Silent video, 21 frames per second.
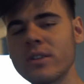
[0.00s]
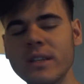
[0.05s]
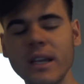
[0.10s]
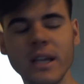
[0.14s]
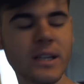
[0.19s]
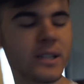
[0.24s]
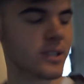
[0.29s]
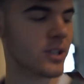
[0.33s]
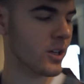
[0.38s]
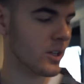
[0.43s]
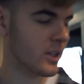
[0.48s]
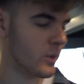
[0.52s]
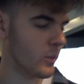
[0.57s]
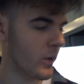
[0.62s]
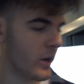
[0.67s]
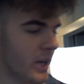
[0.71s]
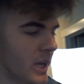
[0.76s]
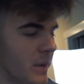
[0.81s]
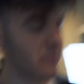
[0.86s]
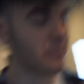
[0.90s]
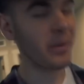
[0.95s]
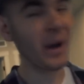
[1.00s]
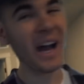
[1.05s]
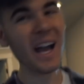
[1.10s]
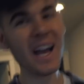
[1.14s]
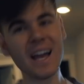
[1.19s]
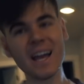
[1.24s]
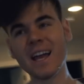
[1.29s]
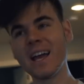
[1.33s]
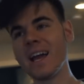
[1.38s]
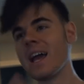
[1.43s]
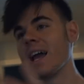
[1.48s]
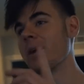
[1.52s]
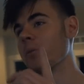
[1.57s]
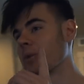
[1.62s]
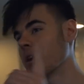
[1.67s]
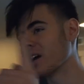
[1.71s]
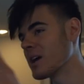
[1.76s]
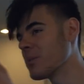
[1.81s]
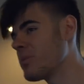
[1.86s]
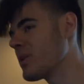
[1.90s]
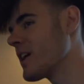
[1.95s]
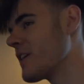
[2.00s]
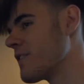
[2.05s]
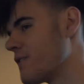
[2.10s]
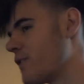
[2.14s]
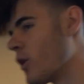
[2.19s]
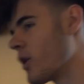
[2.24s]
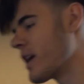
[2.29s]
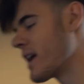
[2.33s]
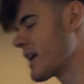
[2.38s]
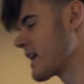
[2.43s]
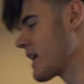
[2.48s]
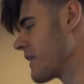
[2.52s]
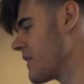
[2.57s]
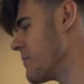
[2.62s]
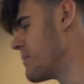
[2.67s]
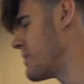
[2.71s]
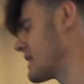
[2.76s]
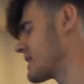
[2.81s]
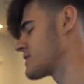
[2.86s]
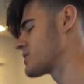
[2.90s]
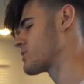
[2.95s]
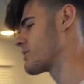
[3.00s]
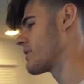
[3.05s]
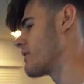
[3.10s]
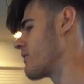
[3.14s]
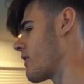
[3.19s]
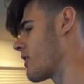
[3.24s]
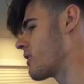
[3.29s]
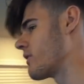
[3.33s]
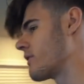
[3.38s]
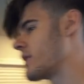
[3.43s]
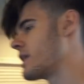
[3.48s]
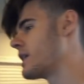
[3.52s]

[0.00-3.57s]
Danny's currently wearing it, but we're gonna play Fortnite on the big screen right over